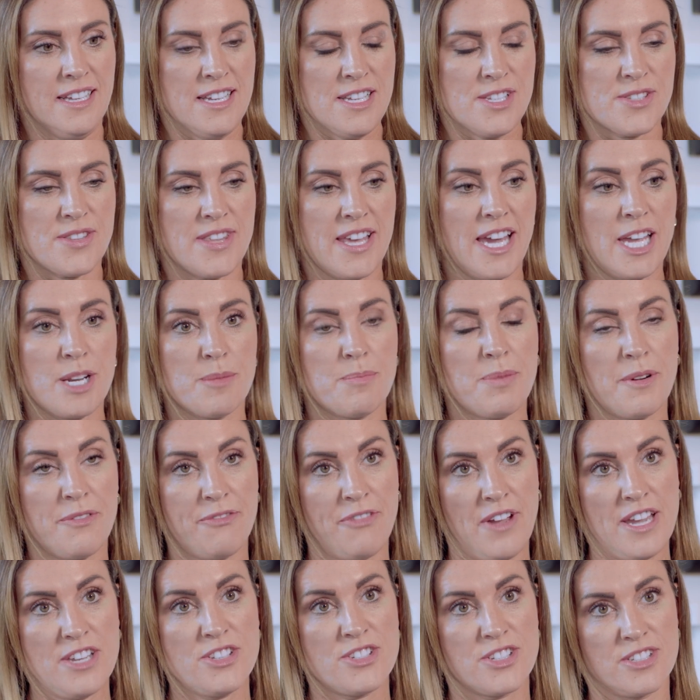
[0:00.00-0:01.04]
So they had a
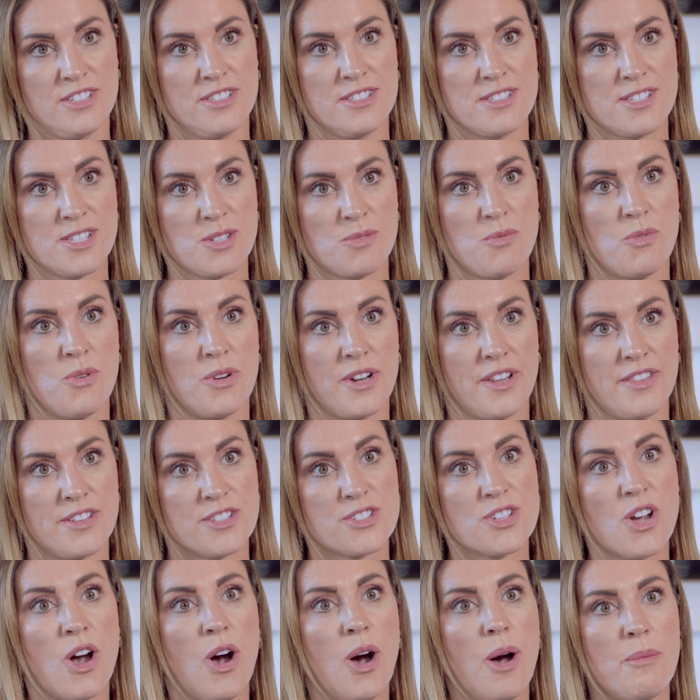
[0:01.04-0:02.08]
professional squad at the
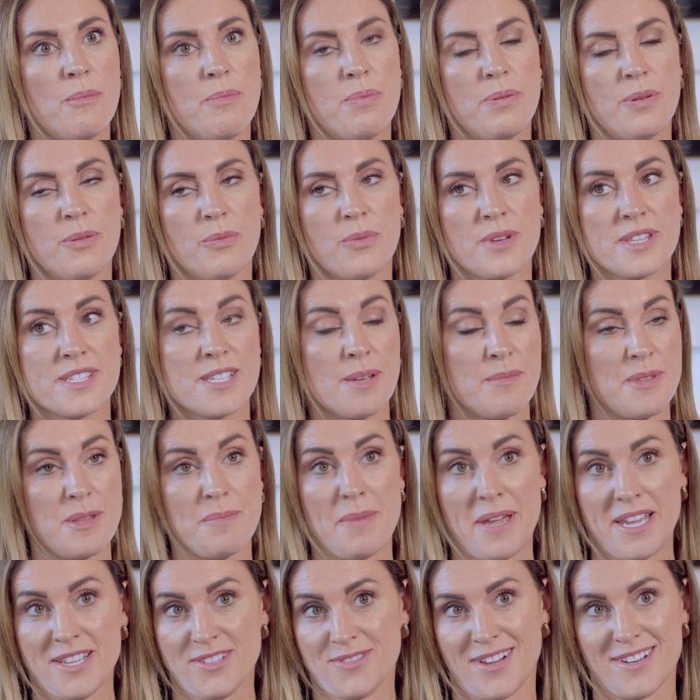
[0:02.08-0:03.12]
top with some of the
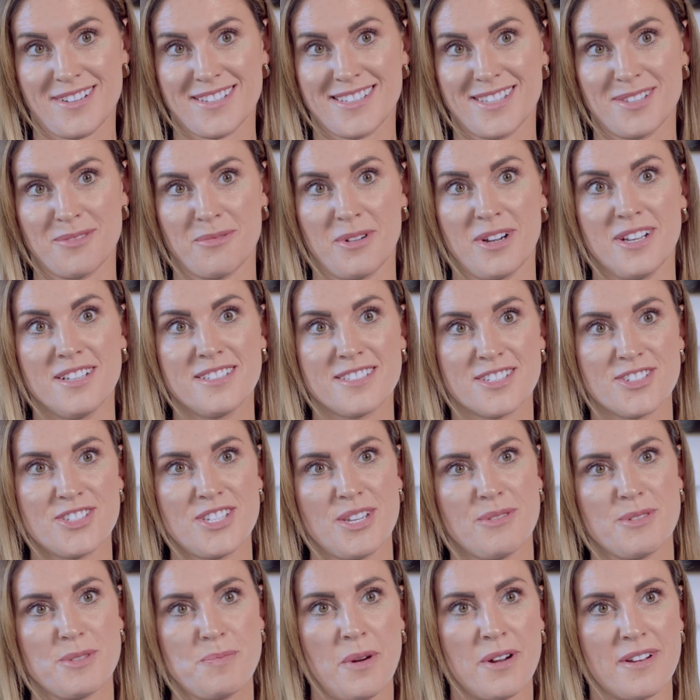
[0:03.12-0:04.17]
best riders in the world, and
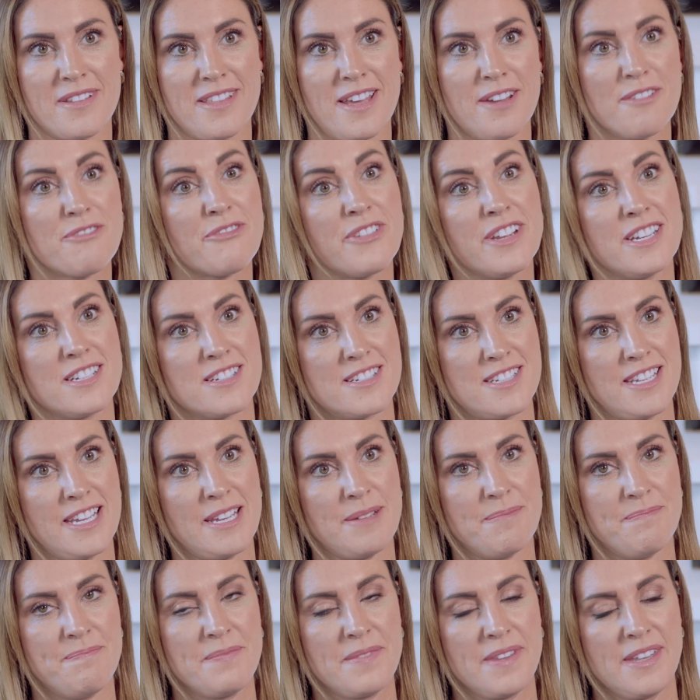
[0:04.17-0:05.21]
she was part of that feeder
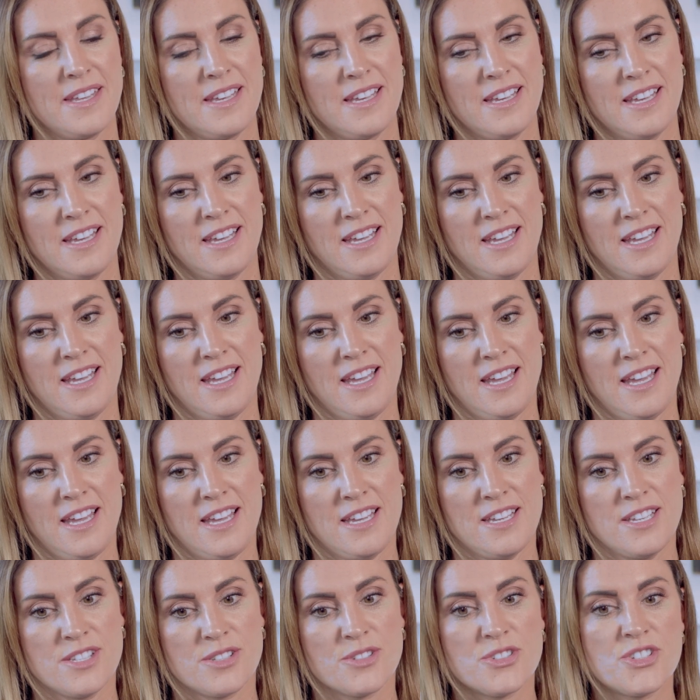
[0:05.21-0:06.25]
team.
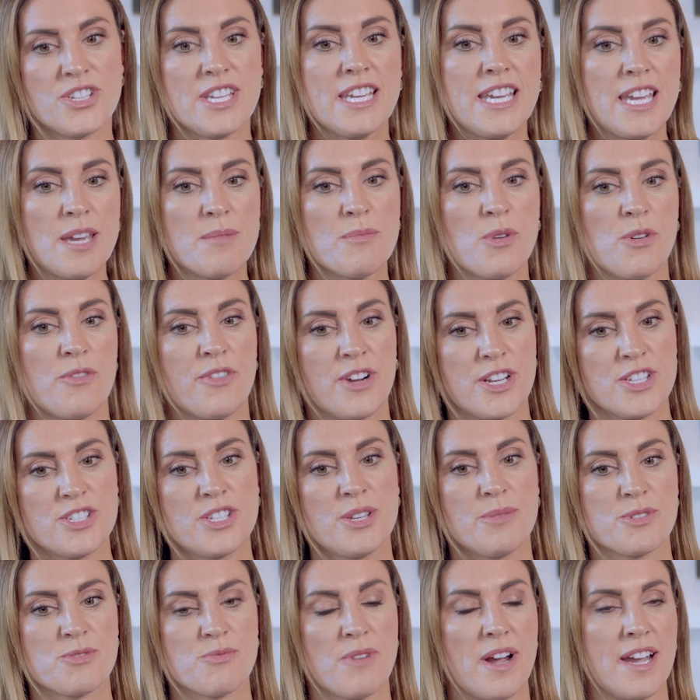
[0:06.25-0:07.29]
So she came over and
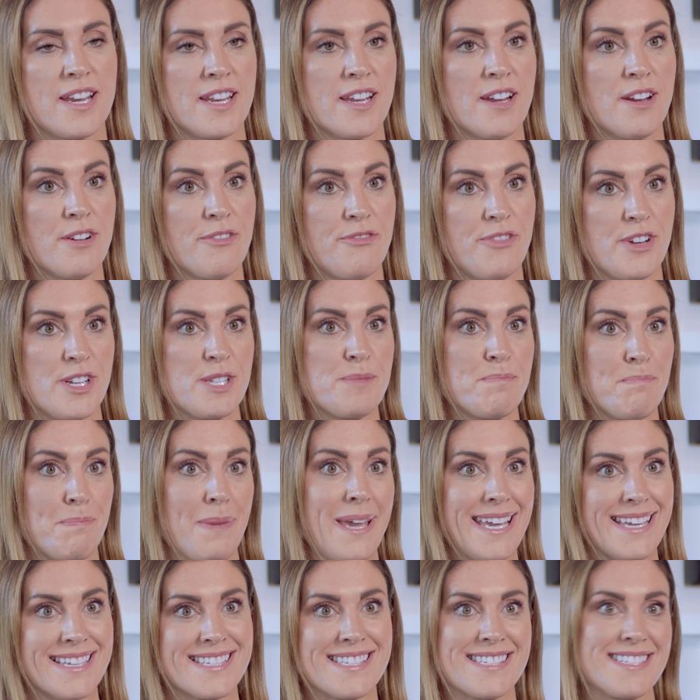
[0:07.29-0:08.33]
she was riding her first
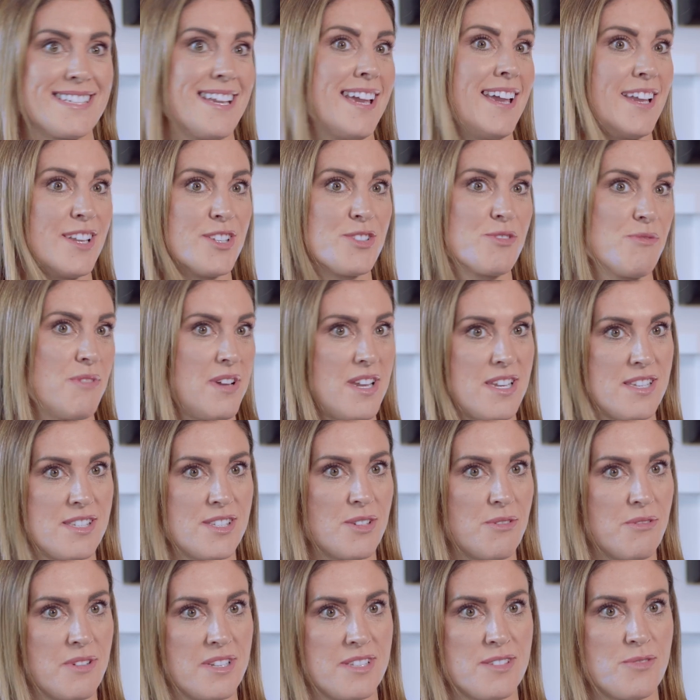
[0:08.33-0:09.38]
big stage race,
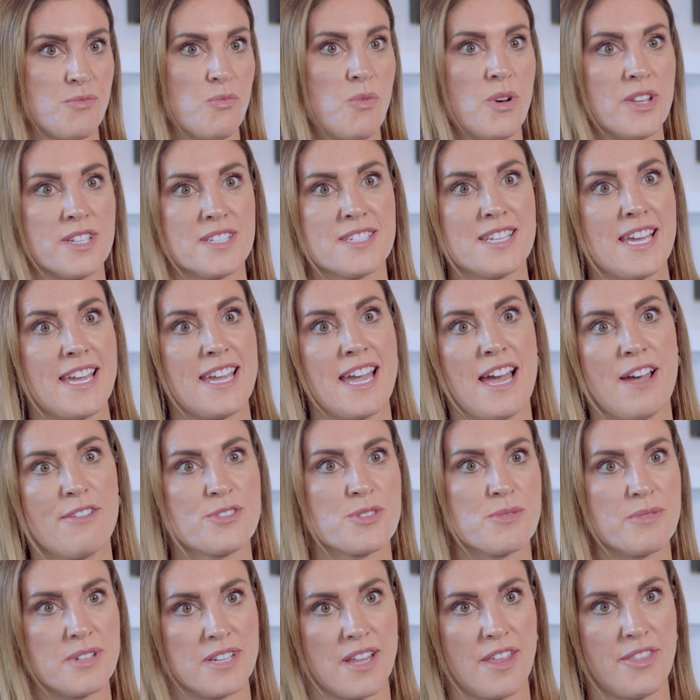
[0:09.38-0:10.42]
so it's one day
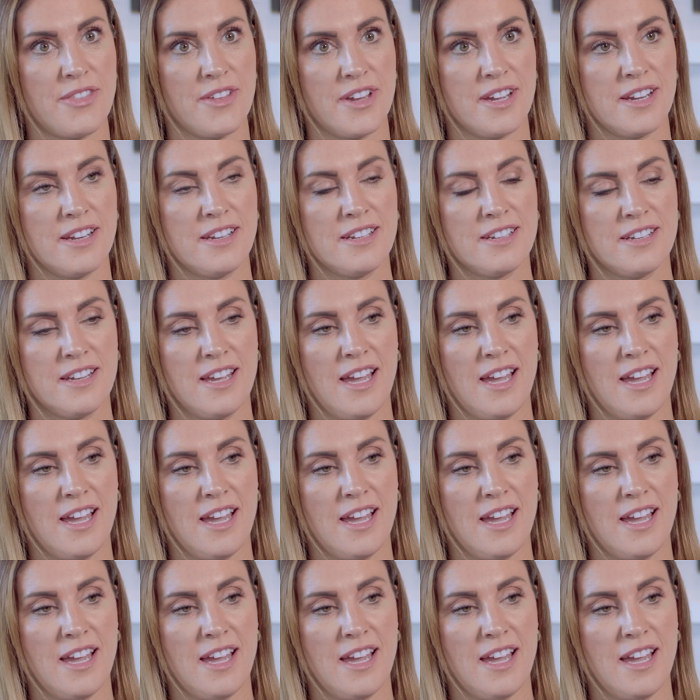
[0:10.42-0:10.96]
after another.